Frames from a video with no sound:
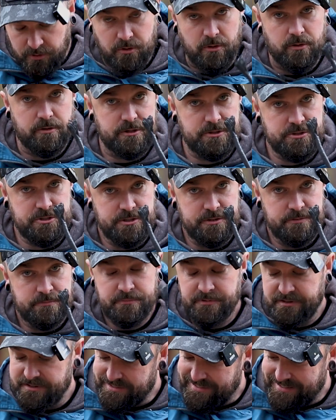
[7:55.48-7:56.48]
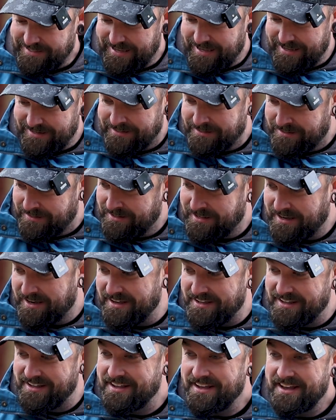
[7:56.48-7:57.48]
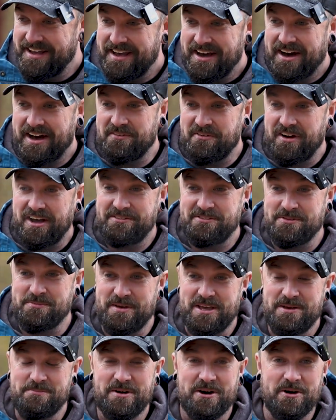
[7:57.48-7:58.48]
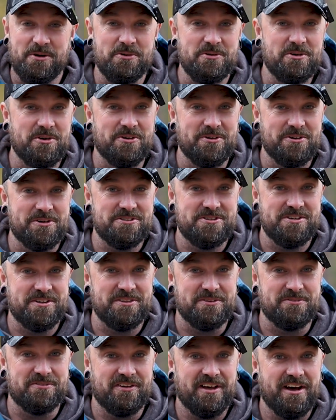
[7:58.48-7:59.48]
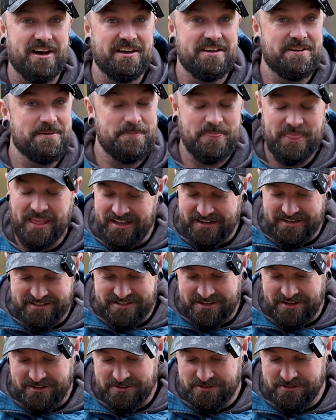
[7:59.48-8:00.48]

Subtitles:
cordage, because again, I've had to make my own cordage on the fly, and it's not